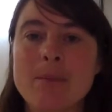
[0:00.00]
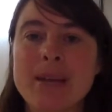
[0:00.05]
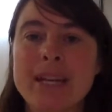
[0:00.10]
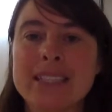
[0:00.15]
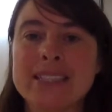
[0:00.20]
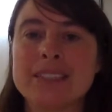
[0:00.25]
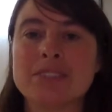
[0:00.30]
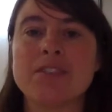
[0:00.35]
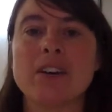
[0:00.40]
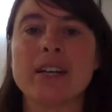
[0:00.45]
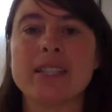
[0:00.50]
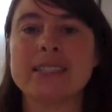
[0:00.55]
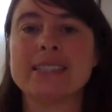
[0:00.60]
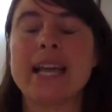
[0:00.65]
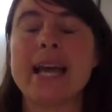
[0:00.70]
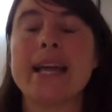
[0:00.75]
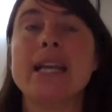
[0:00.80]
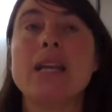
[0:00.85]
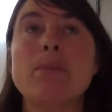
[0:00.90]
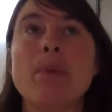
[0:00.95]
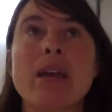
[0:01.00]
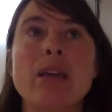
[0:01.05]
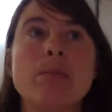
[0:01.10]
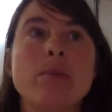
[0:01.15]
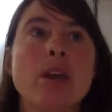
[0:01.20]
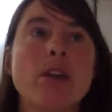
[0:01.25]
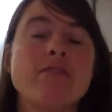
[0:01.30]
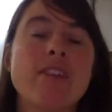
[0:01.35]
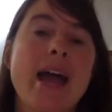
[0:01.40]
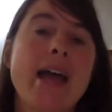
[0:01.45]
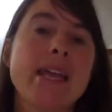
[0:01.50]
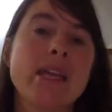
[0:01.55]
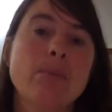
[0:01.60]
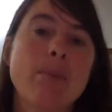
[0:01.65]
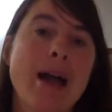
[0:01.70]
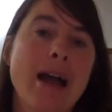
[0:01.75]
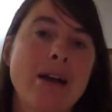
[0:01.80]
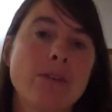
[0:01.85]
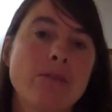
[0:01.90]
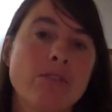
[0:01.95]
is defined as any baby over
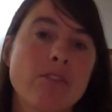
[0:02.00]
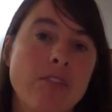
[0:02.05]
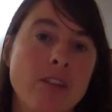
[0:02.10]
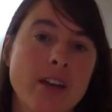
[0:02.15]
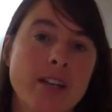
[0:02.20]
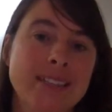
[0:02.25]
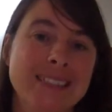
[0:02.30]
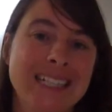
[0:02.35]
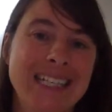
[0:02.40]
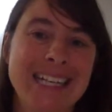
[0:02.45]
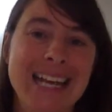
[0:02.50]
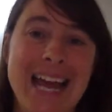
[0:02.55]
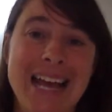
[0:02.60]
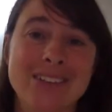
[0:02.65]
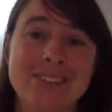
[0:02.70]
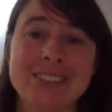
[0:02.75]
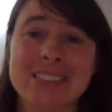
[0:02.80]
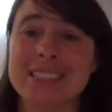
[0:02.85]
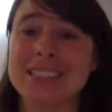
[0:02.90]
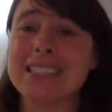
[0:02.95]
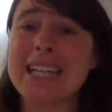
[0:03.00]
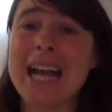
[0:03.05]
£8 13 ounces.